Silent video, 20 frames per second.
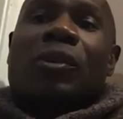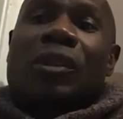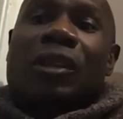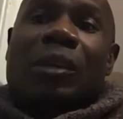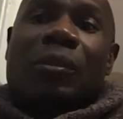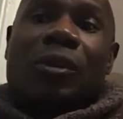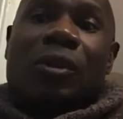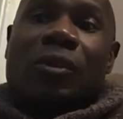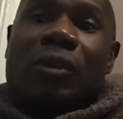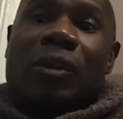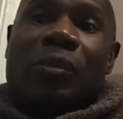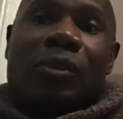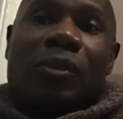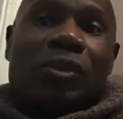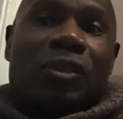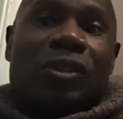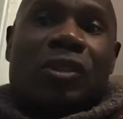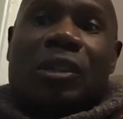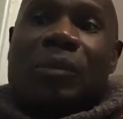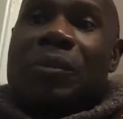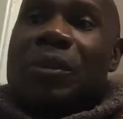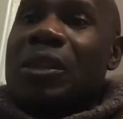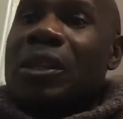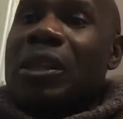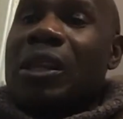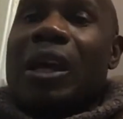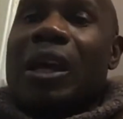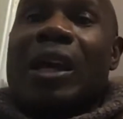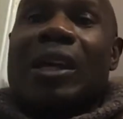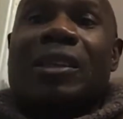was an immigrant, which is something
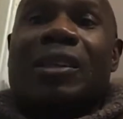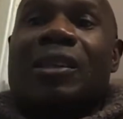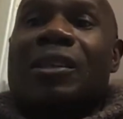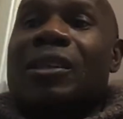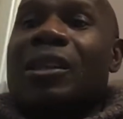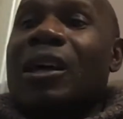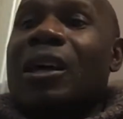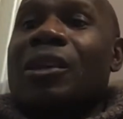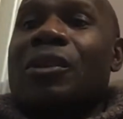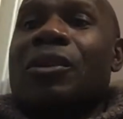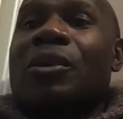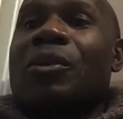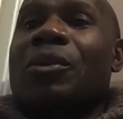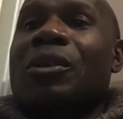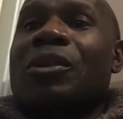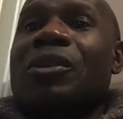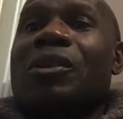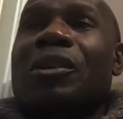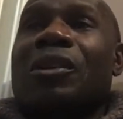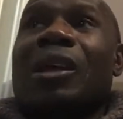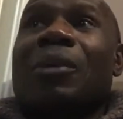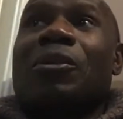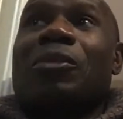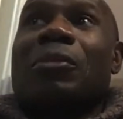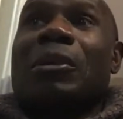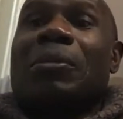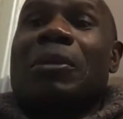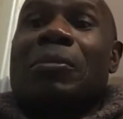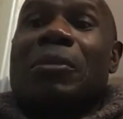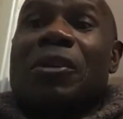that I did not know until I
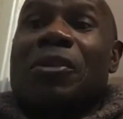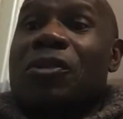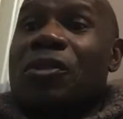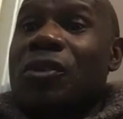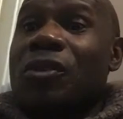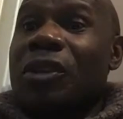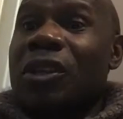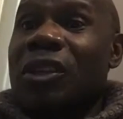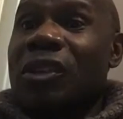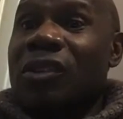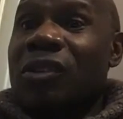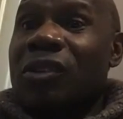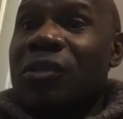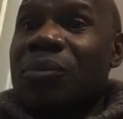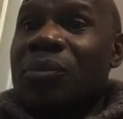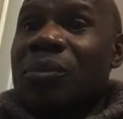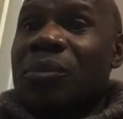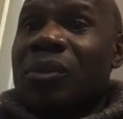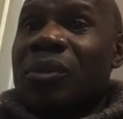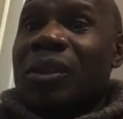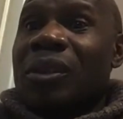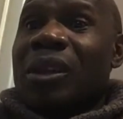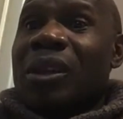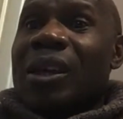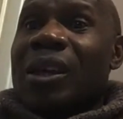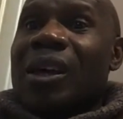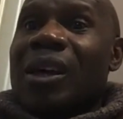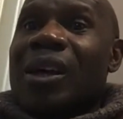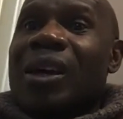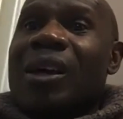was maybe in my 30s,
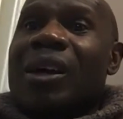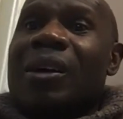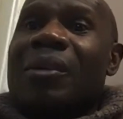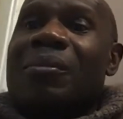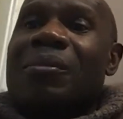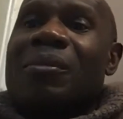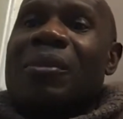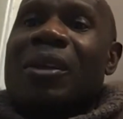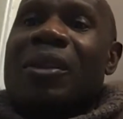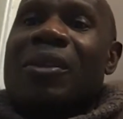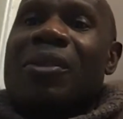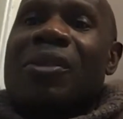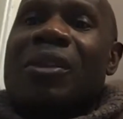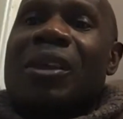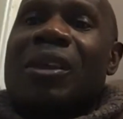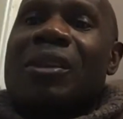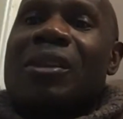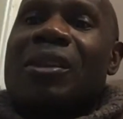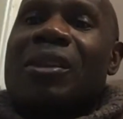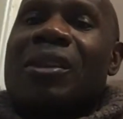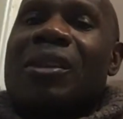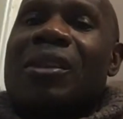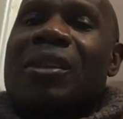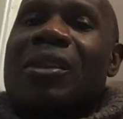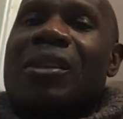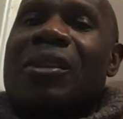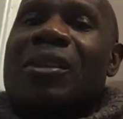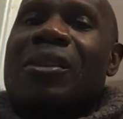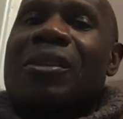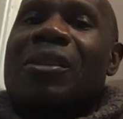um, and that
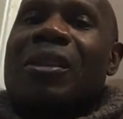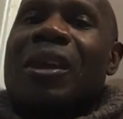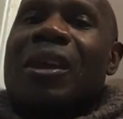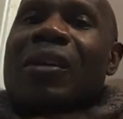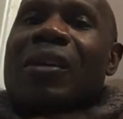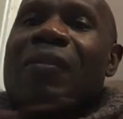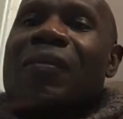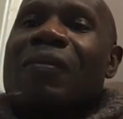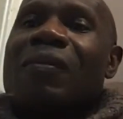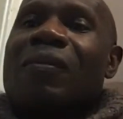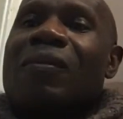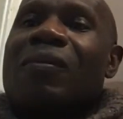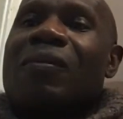they